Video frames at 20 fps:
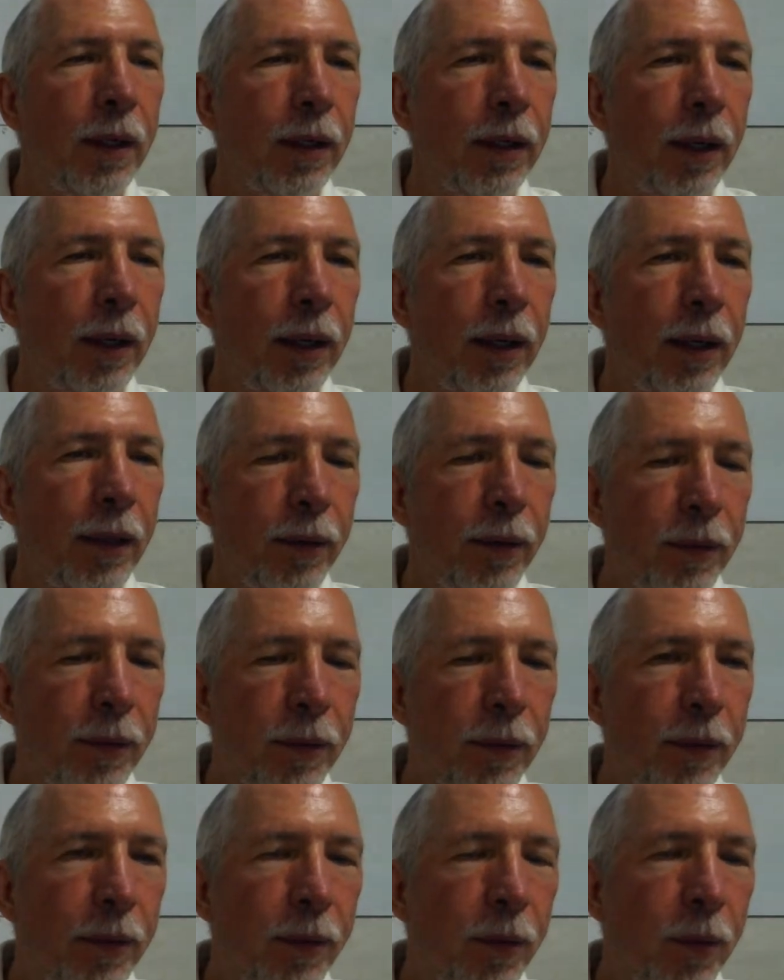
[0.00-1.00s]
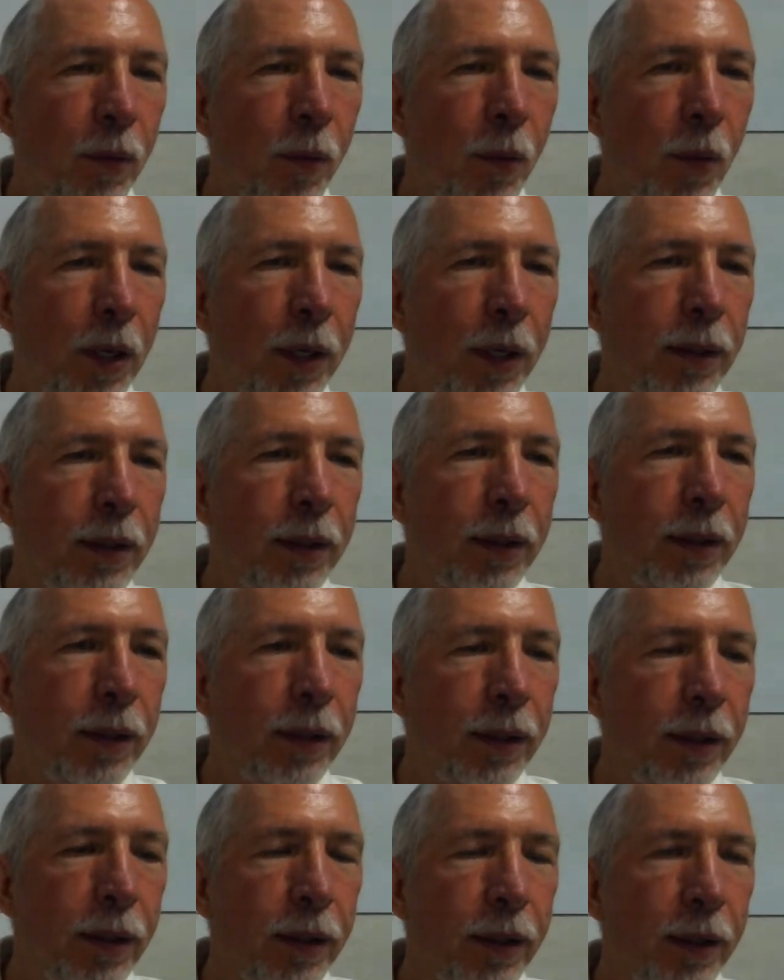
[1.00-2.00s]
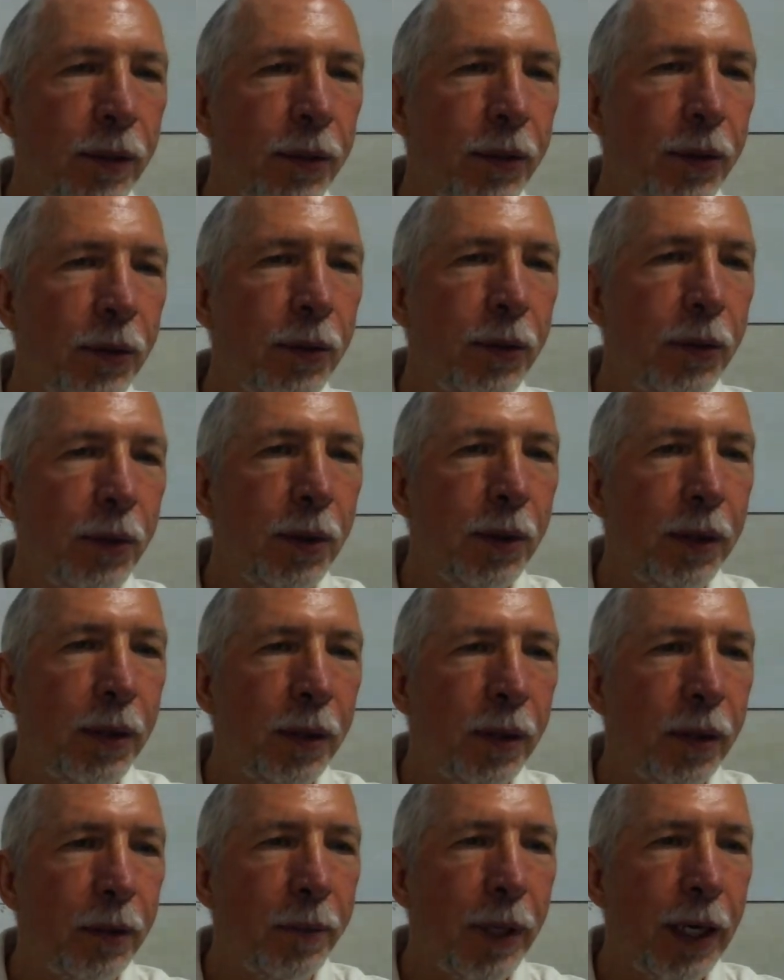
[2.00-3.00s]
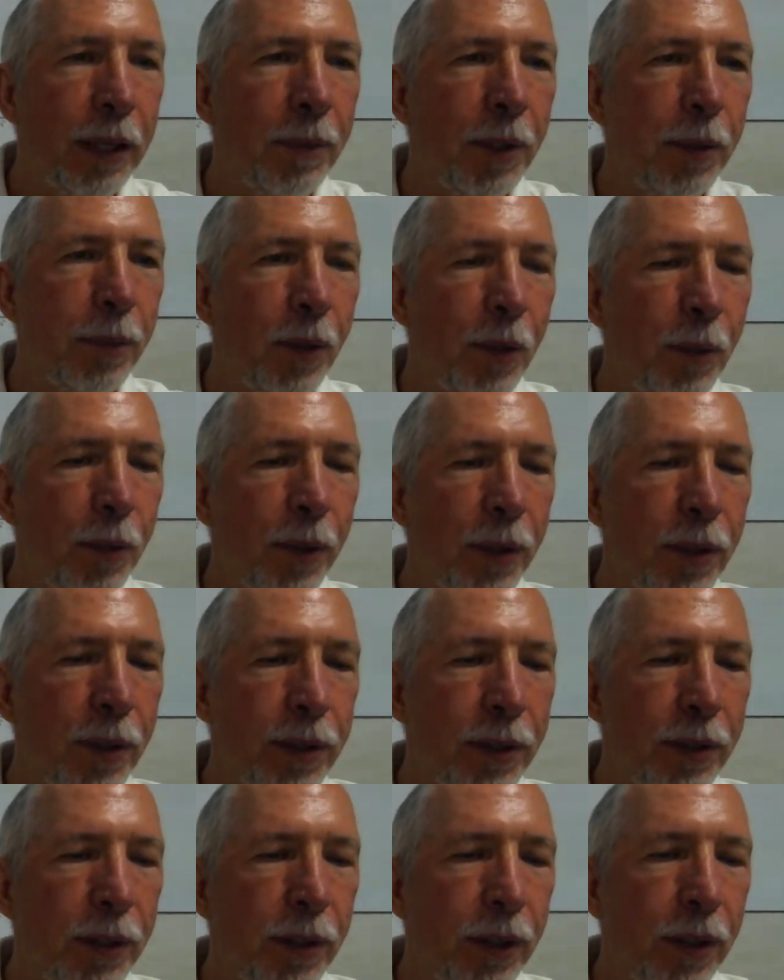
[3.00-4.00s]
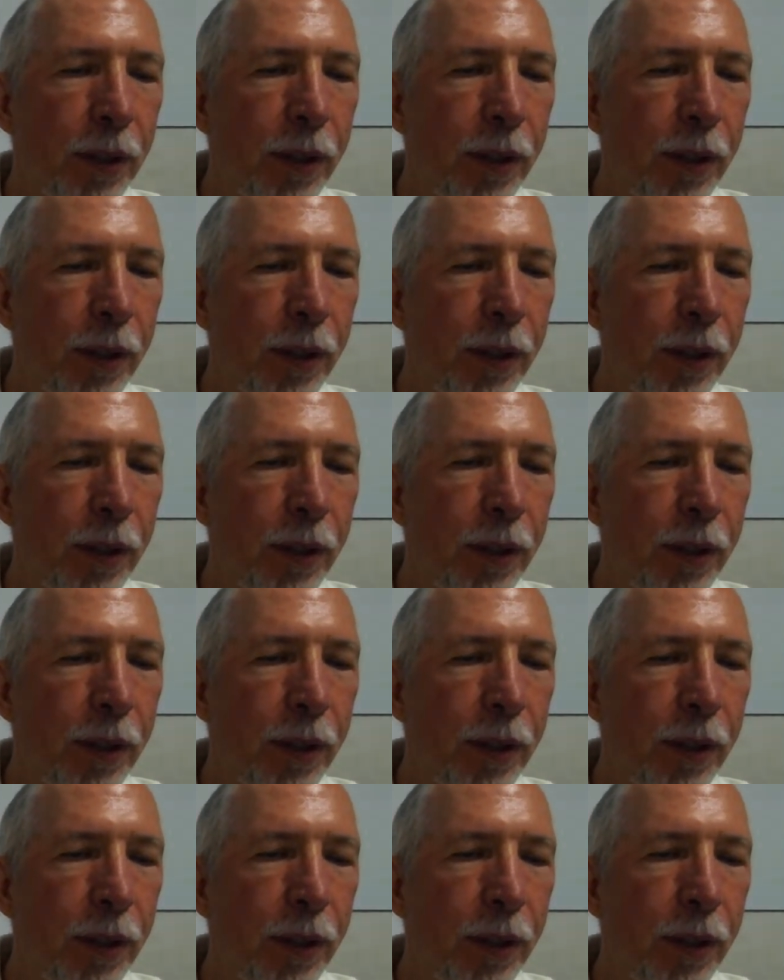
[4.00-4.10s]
Now, what do the baby boomers